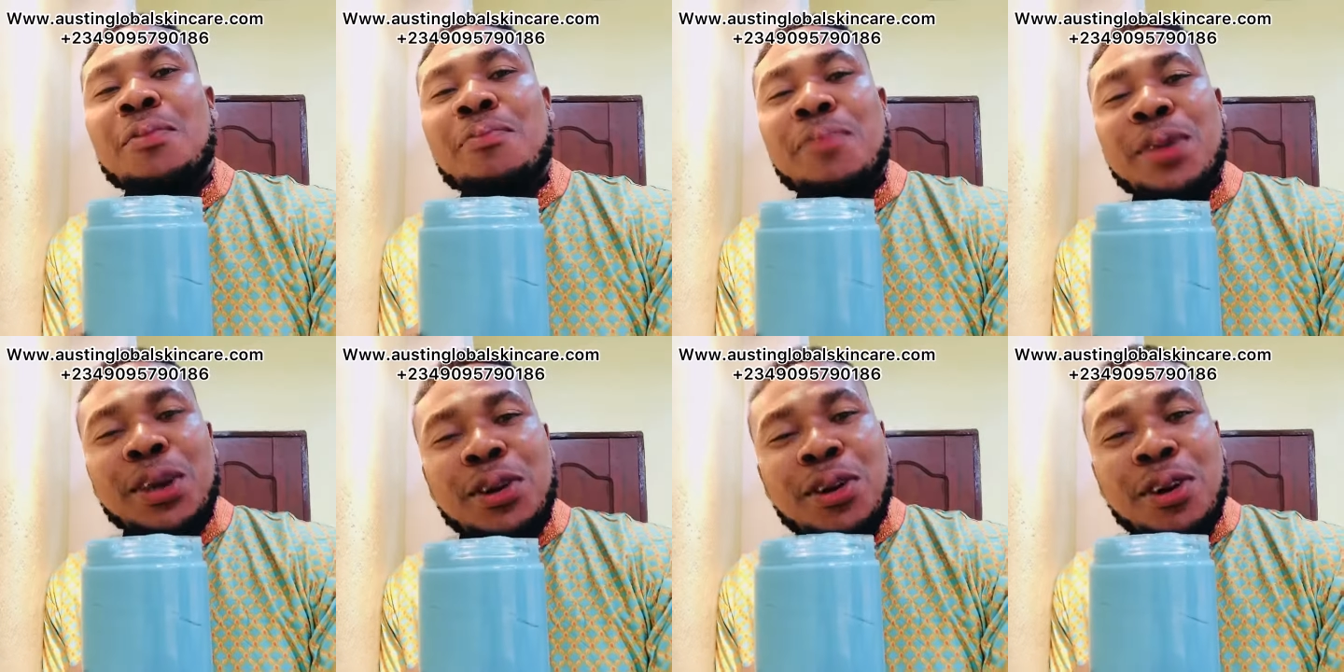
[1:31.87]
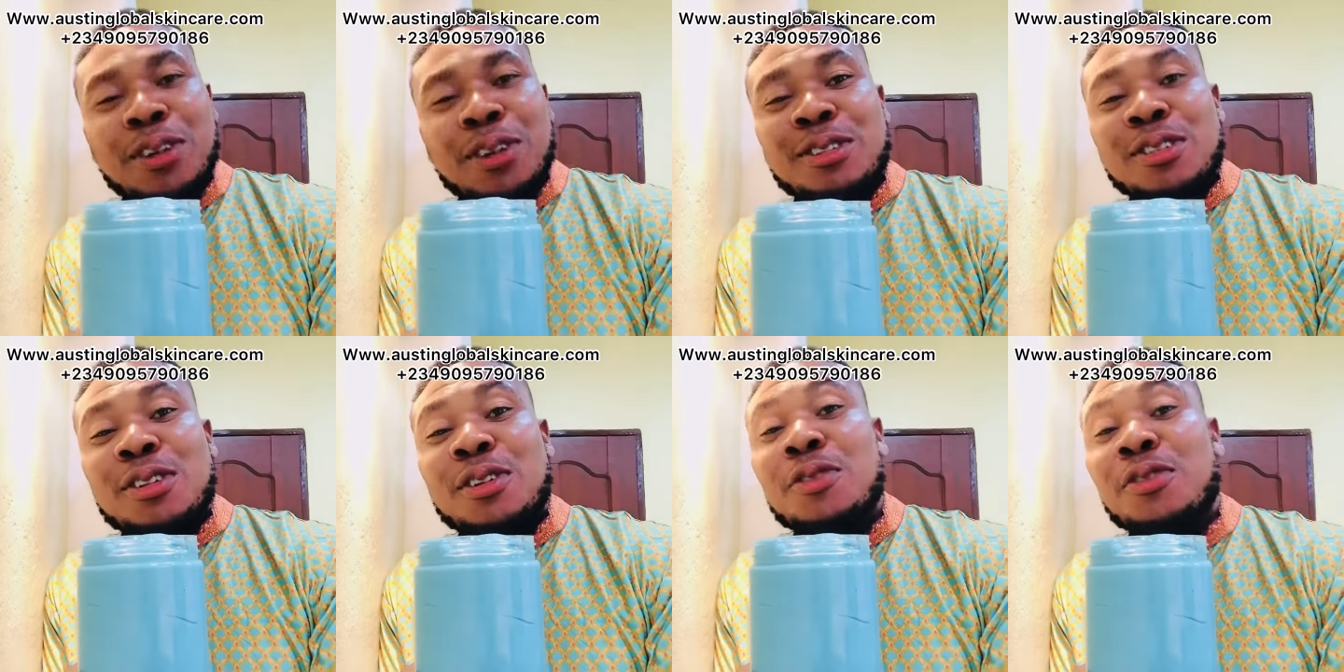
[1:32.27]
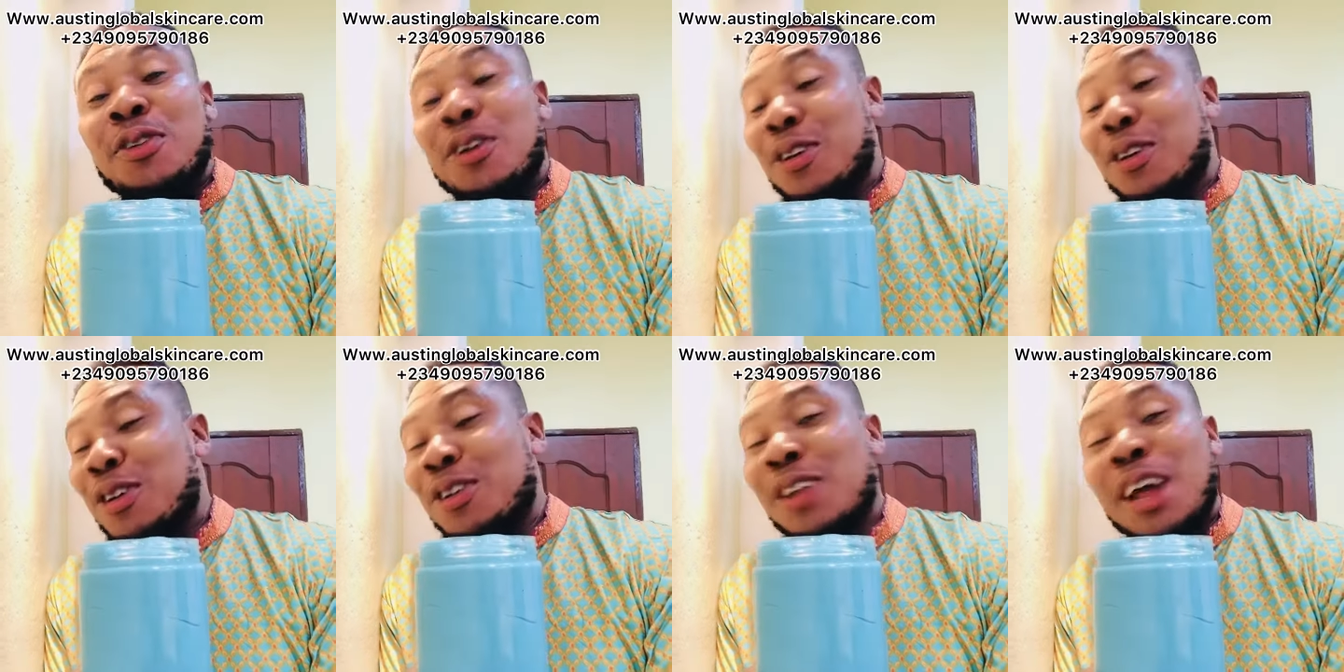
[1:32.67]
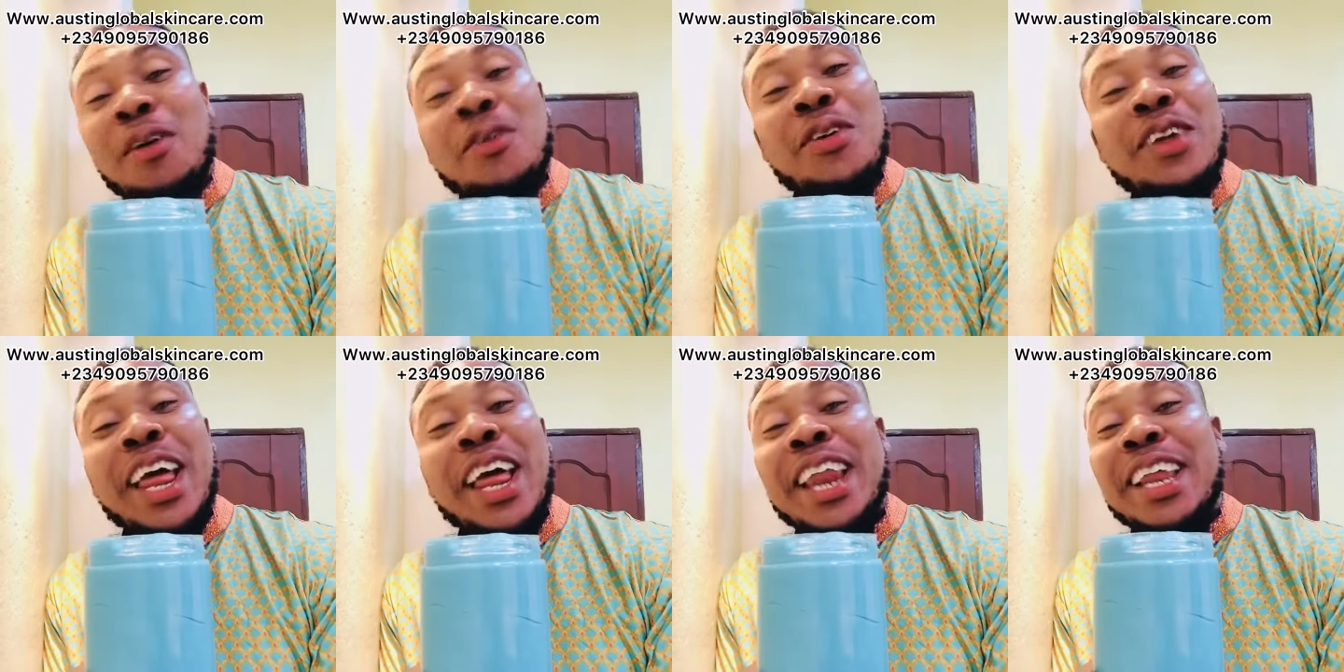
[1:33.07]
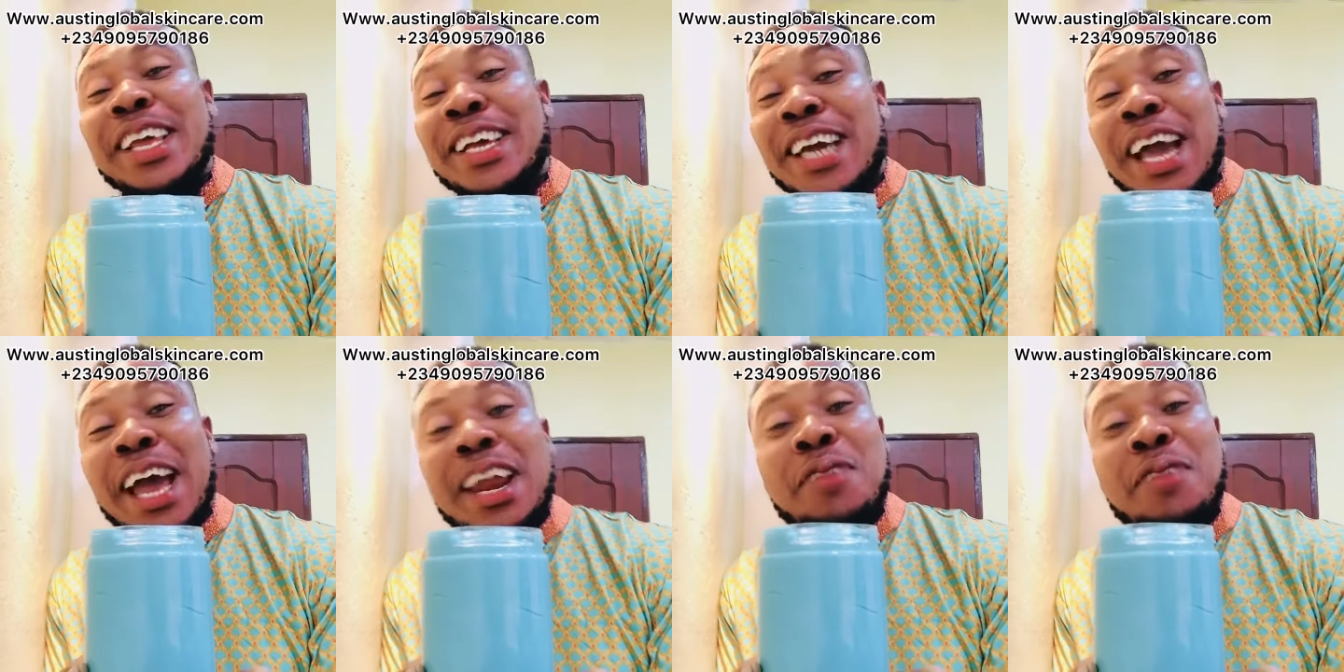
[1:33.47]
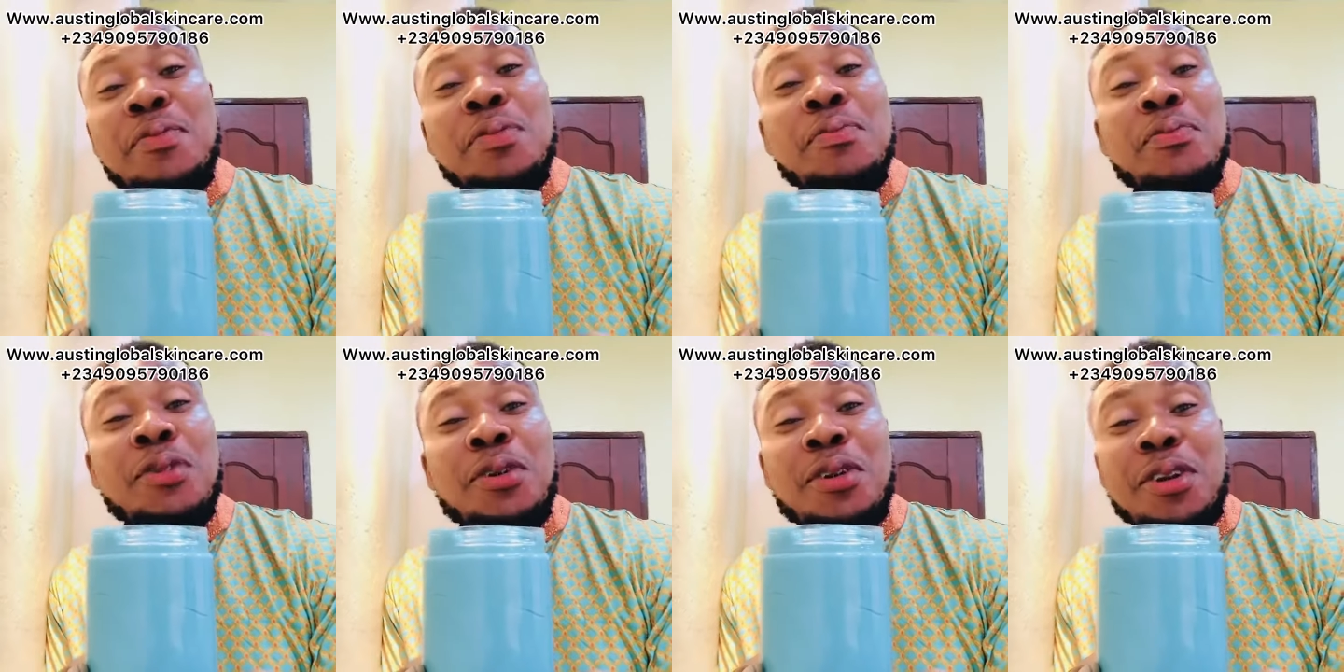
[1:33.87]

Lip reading: Because for now on, they carry people